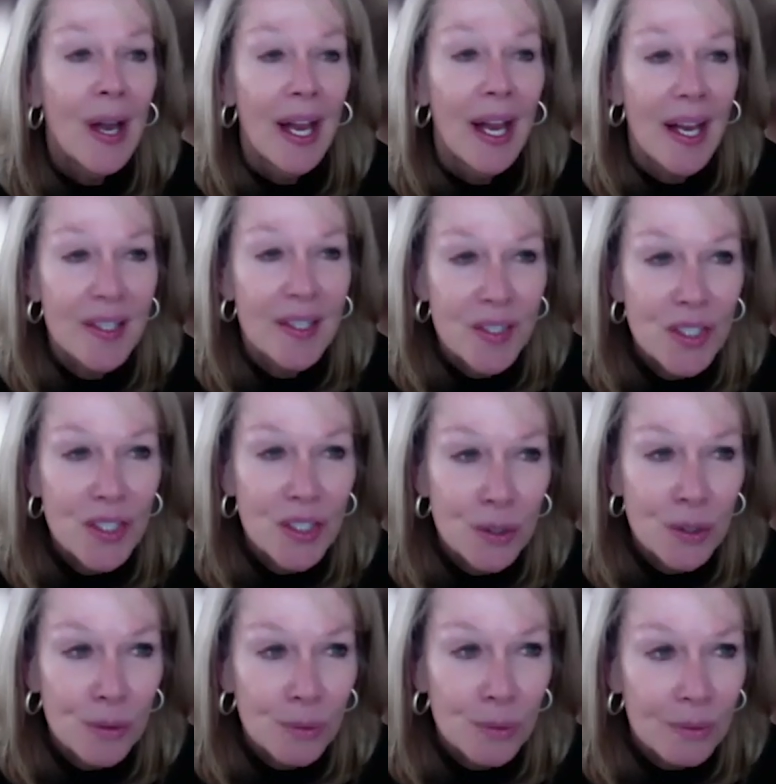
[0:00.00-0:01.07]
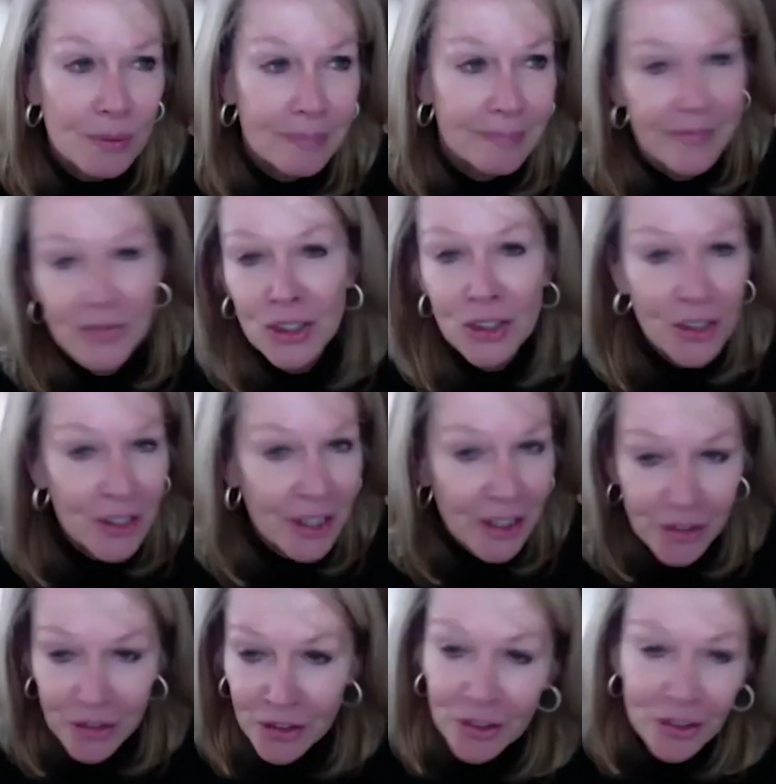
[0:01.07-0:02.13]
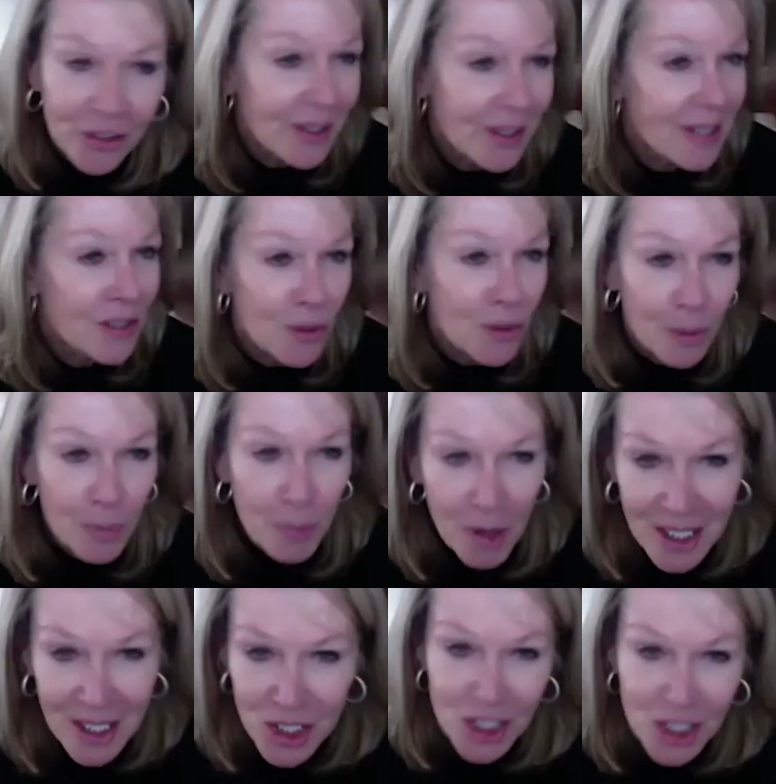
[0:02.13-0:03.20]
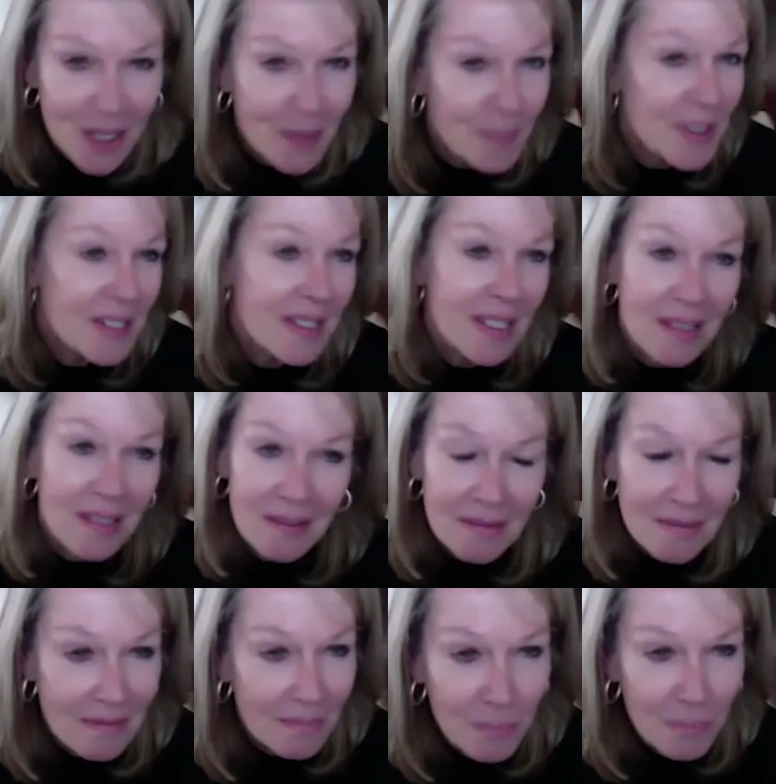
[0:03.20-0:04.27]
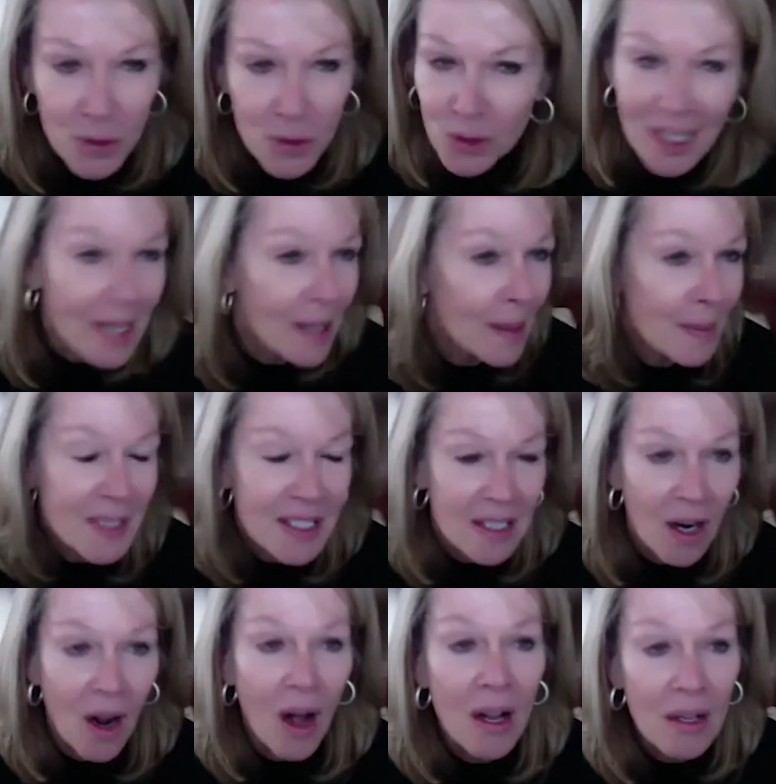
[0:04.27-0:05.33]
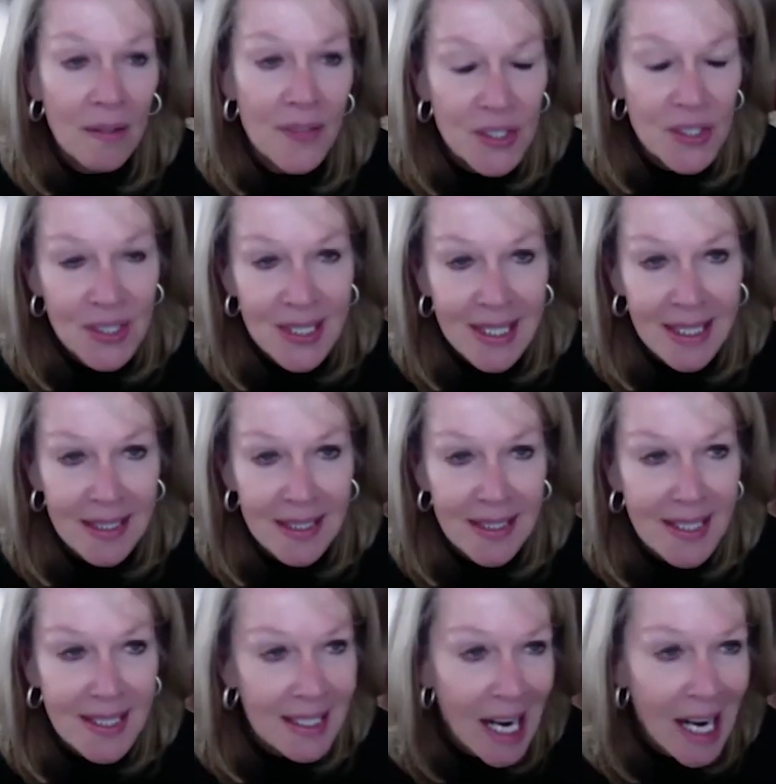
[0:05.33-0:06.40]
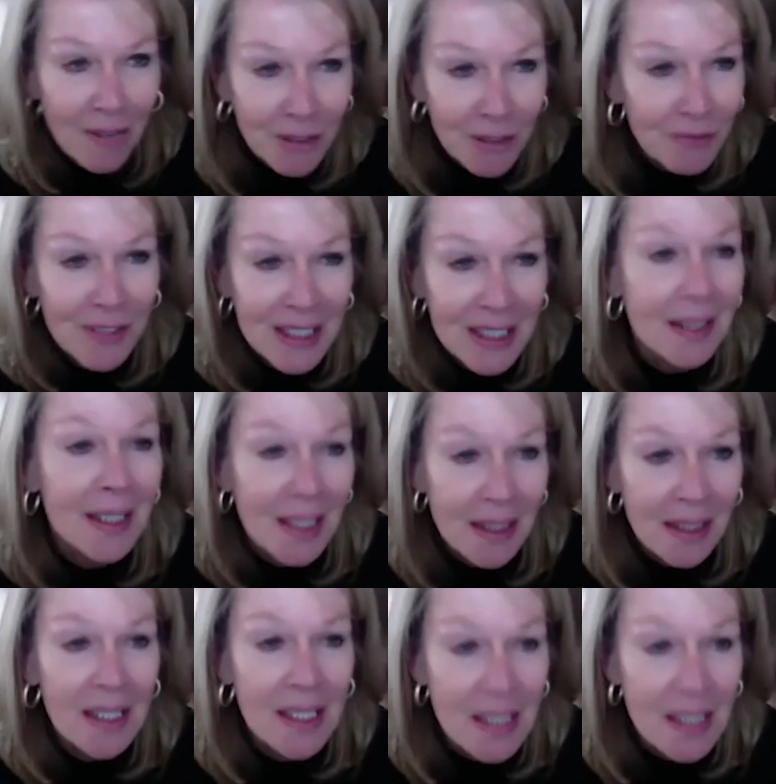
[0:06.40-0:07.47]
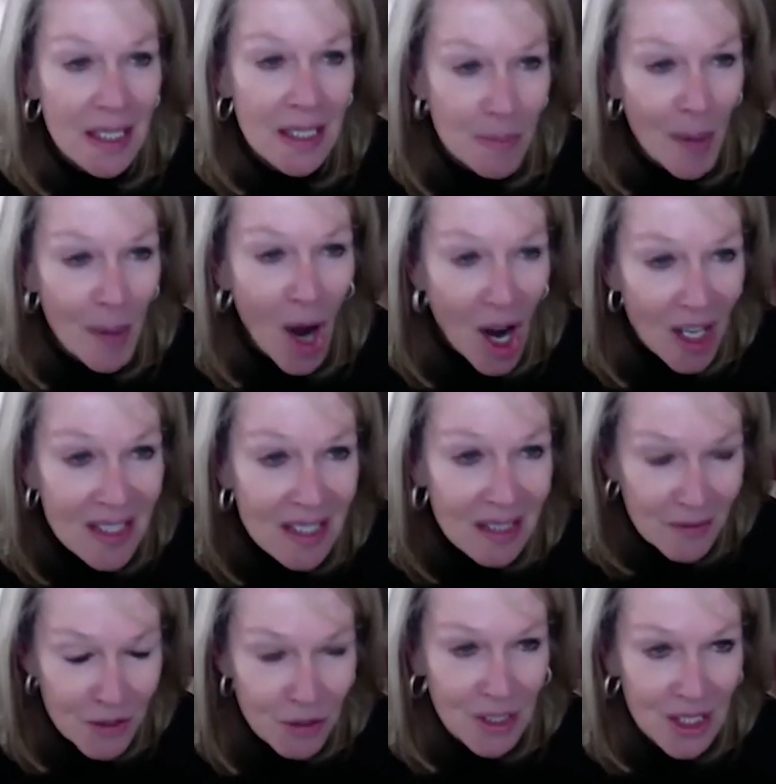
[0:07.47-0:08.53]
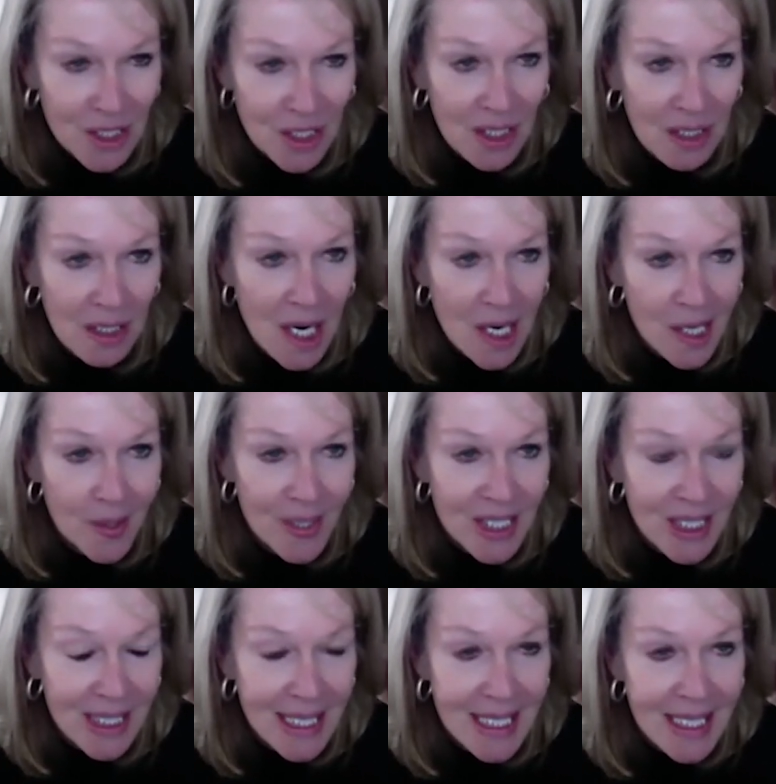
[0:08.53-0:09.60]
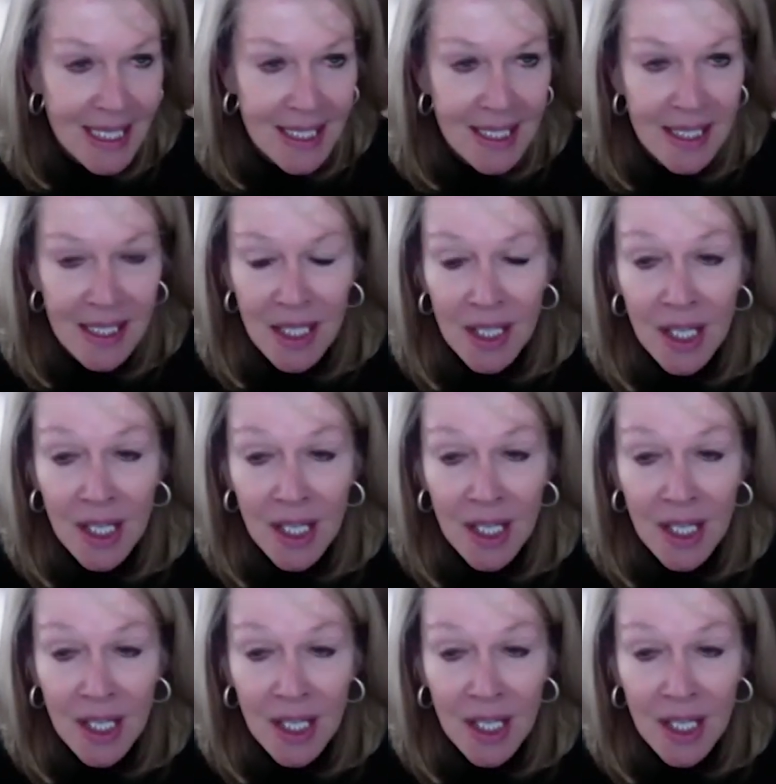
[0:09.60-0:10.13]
and to learn and earn and do apprenticeships and boot camps and all of those things that haven't fit neatly into the box of traditional higher education.